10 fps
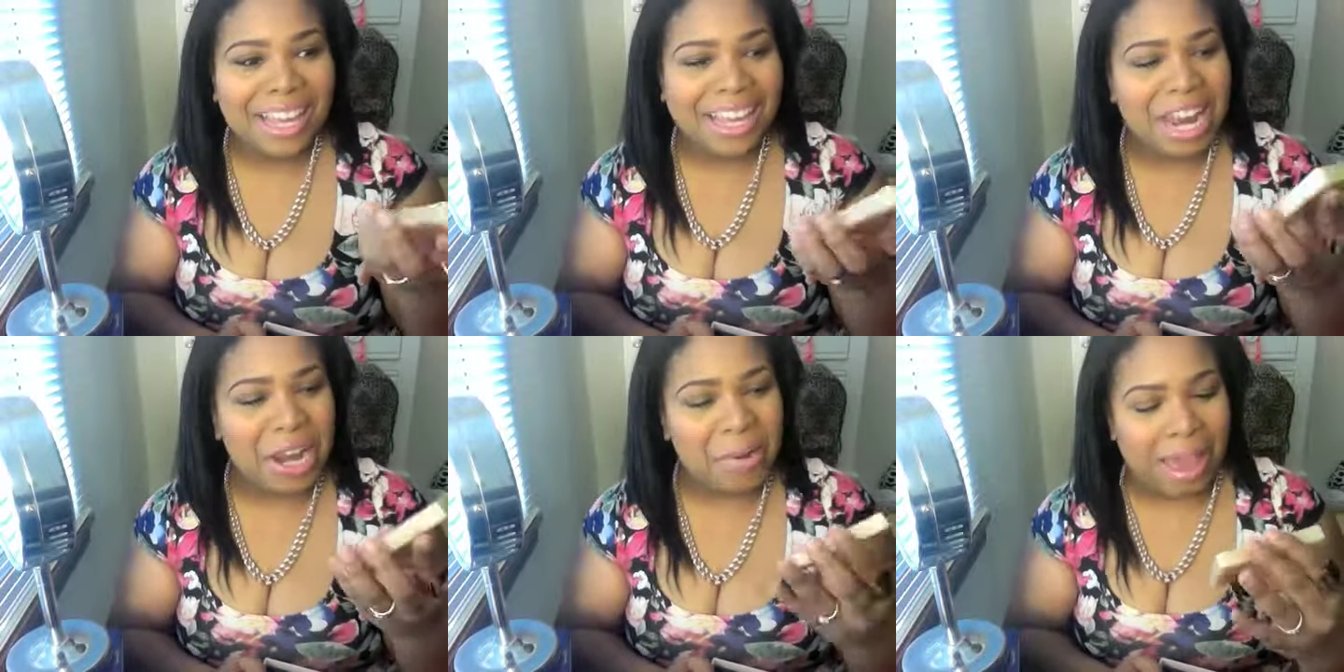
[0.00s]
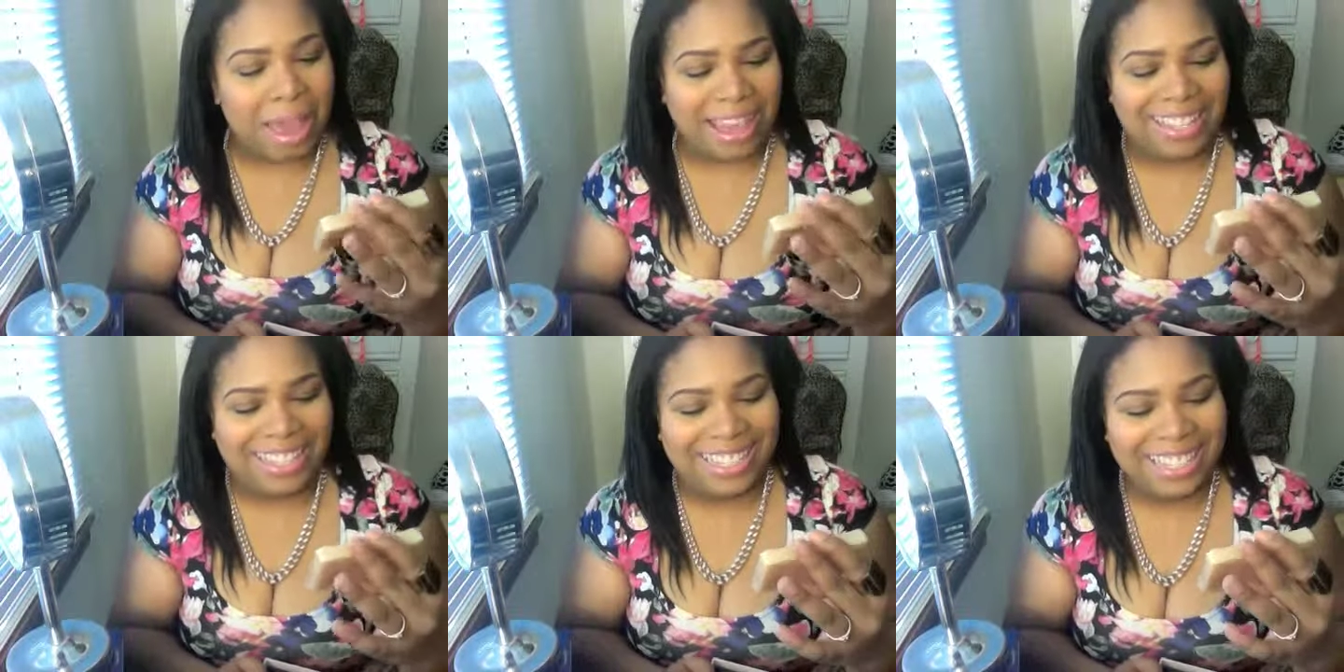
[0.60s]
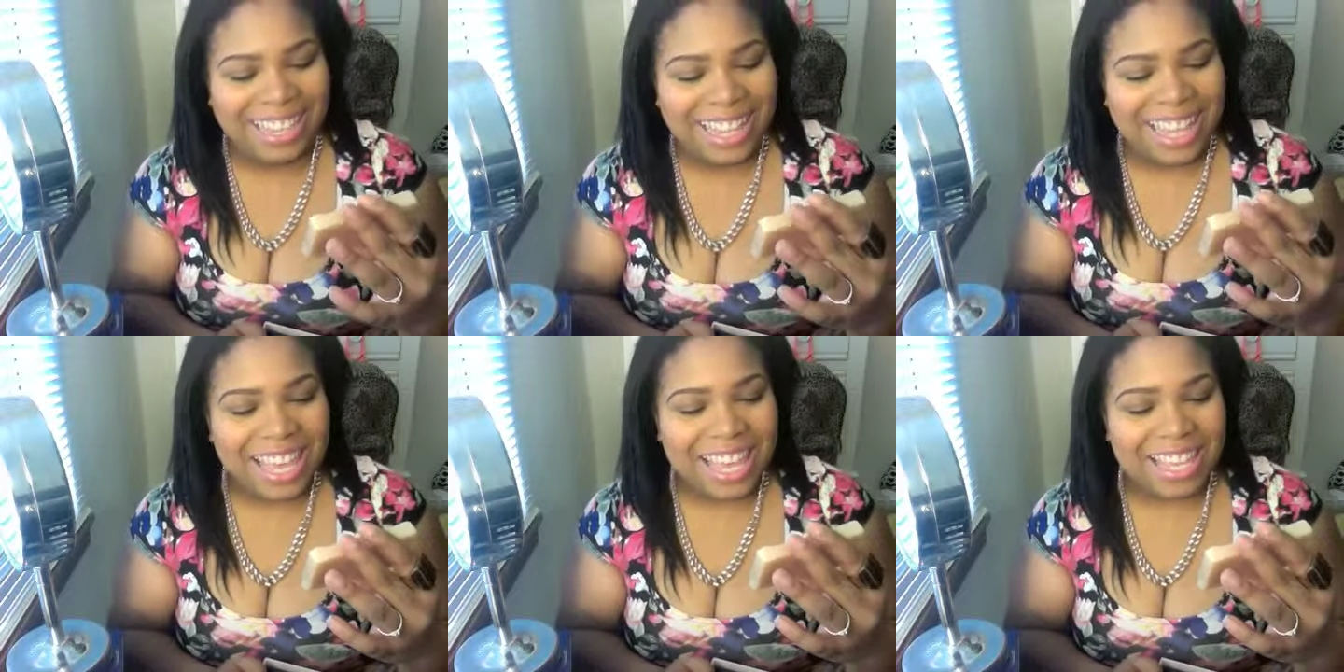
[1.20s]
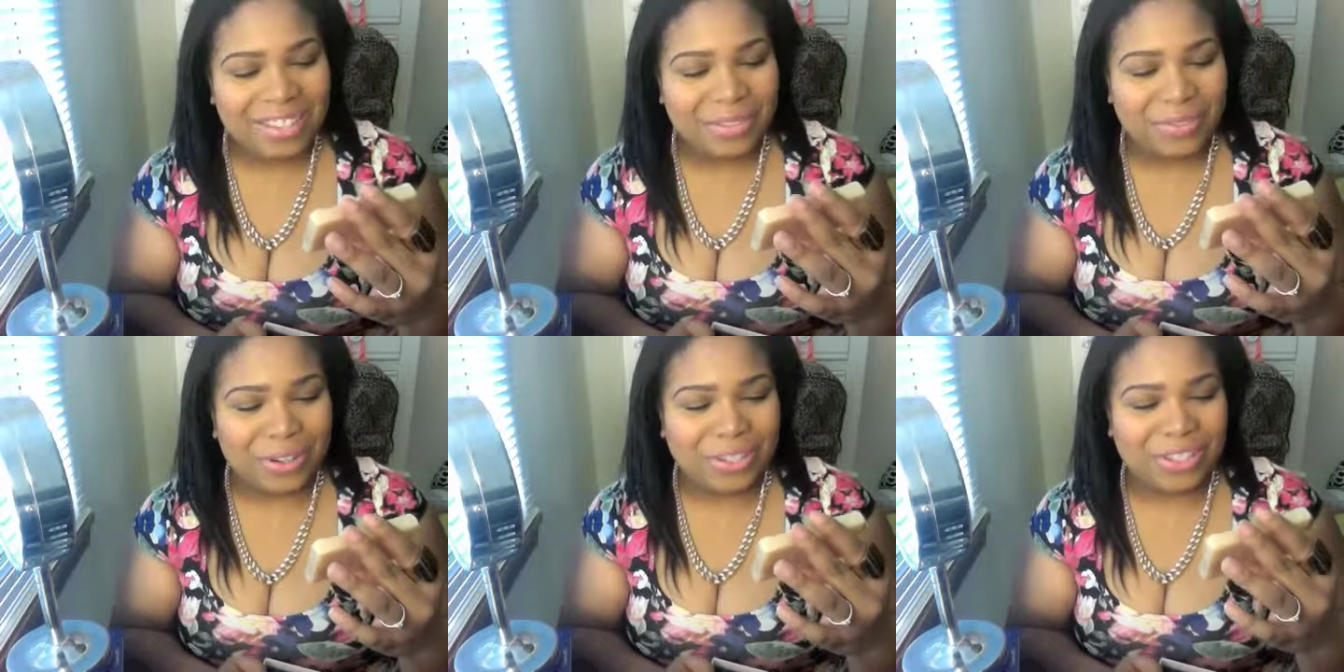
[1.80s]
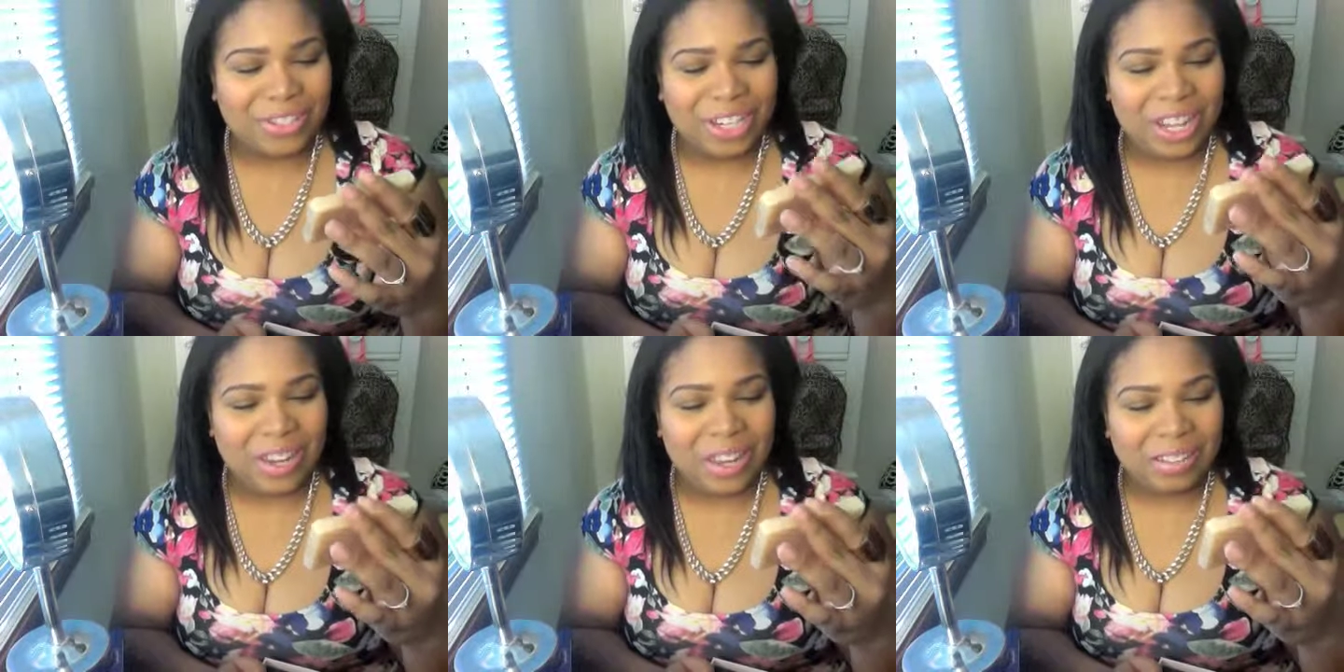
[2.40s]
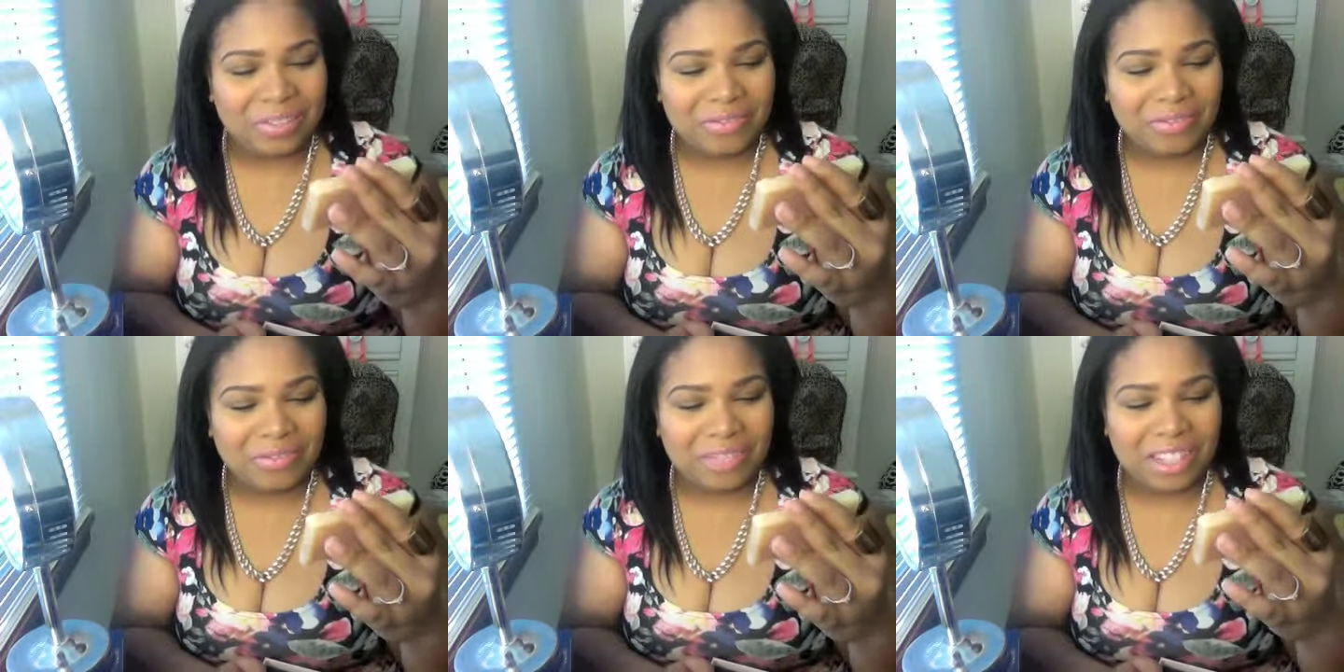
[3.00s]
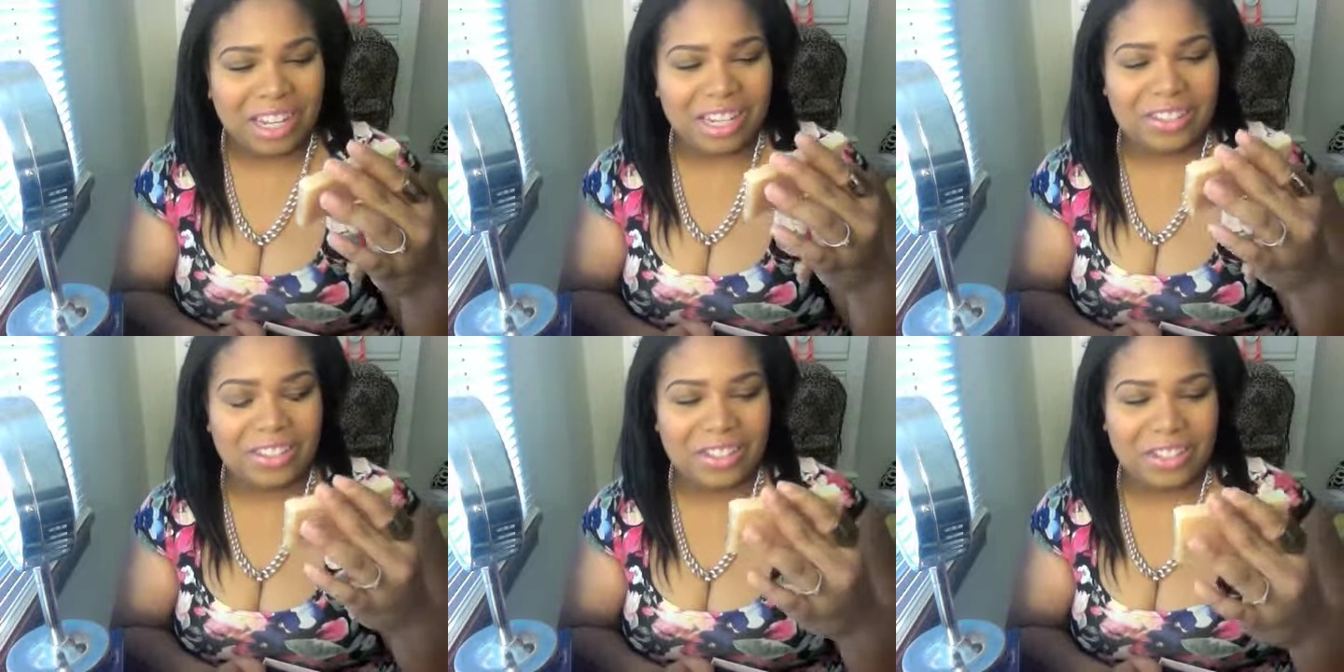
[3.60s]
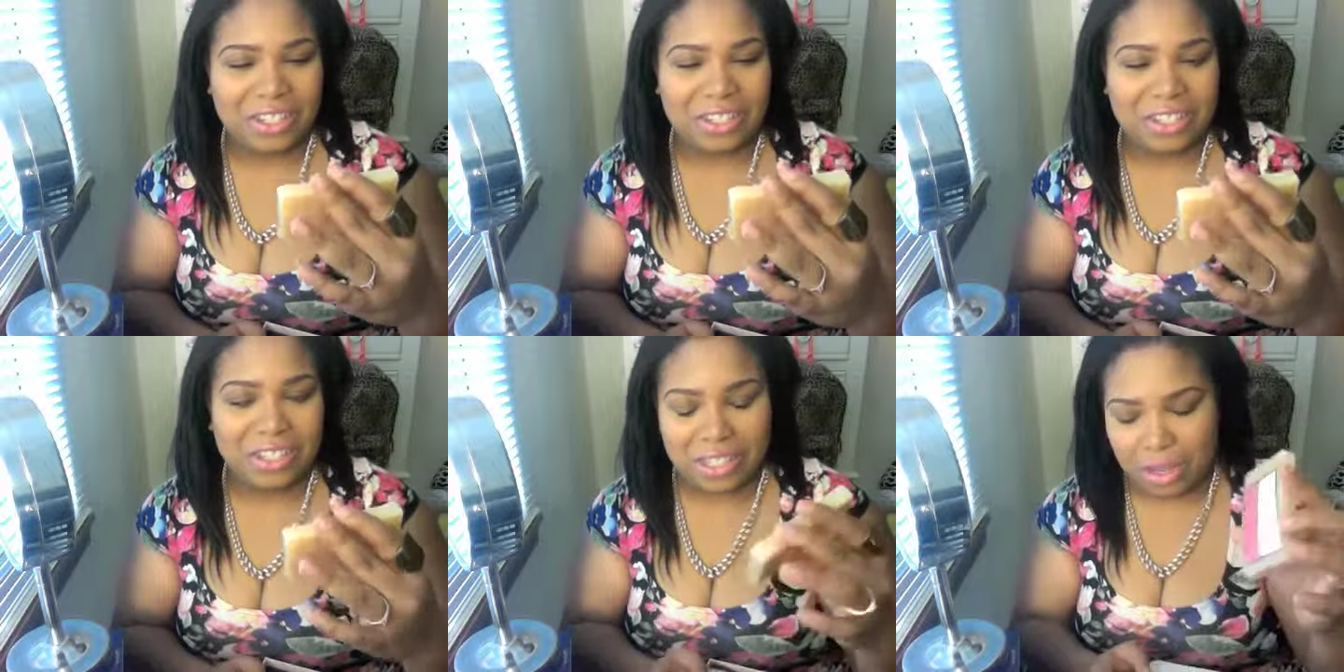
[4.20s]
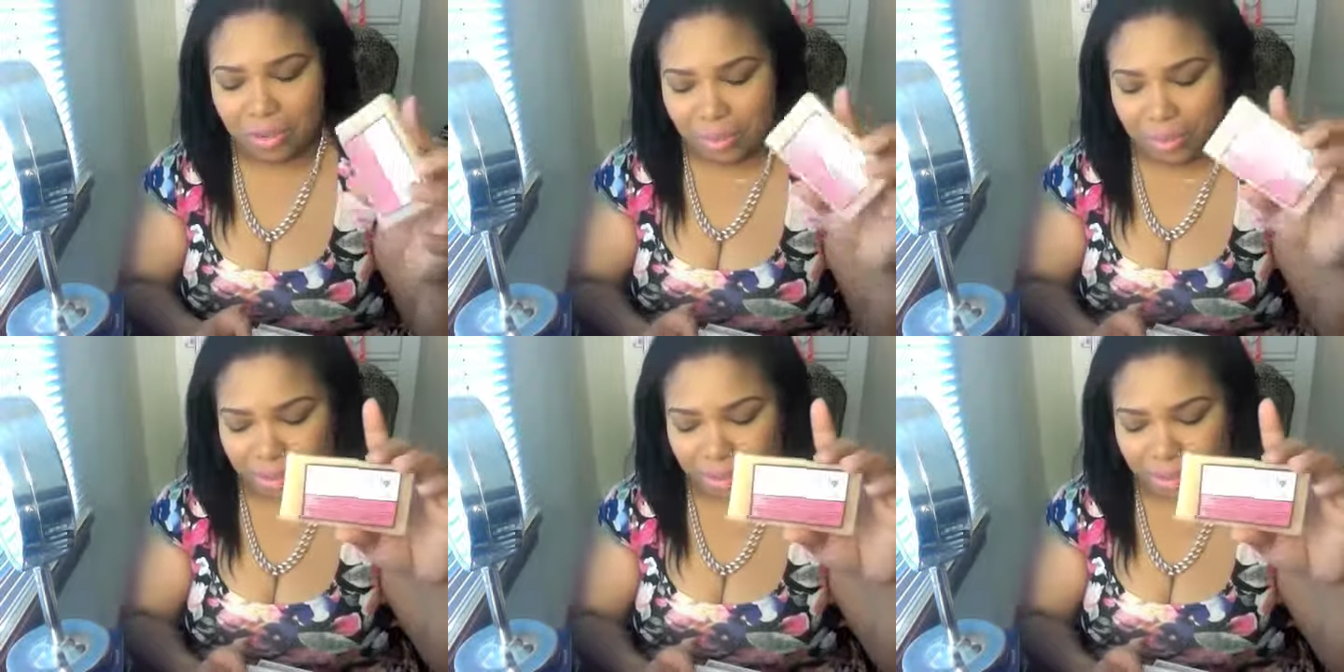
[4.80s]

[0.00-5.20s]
Anyway, it's Rosicella. And this is just a soap.